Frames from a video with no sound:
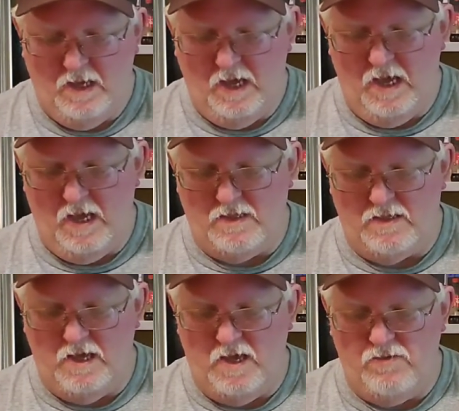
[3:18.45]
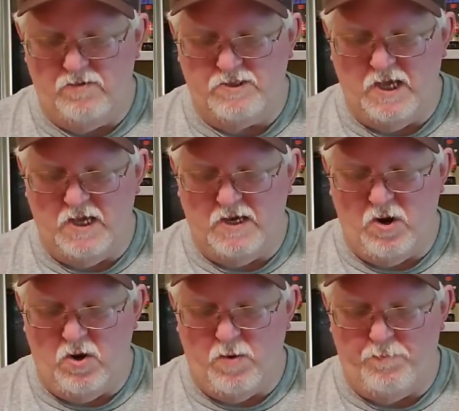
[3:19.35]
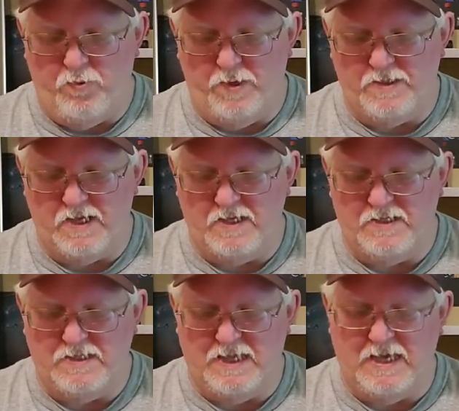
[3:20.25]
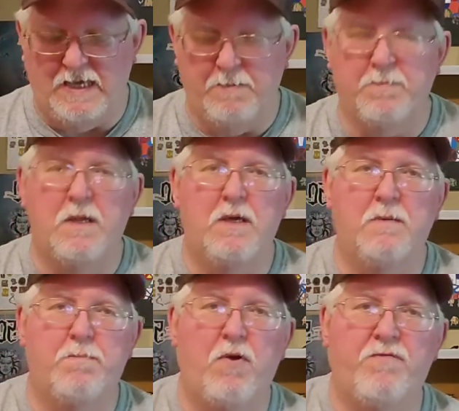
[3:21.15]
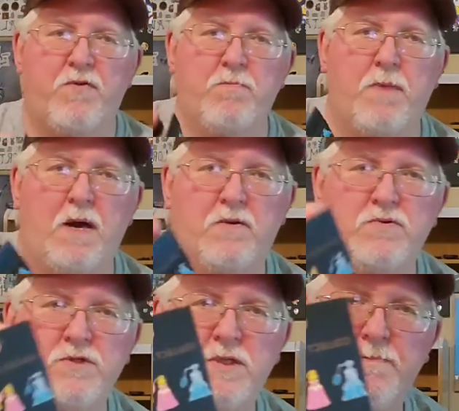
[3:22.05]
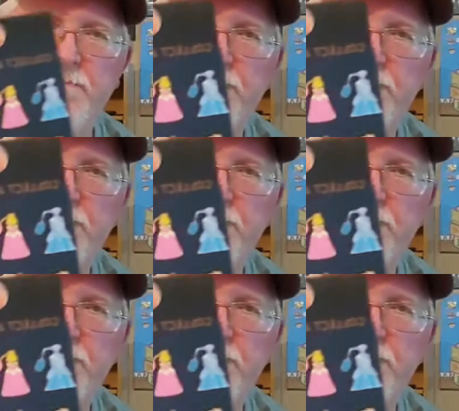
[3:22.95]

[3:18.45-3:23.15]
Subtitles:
And the other set are princess themed perfume bottles.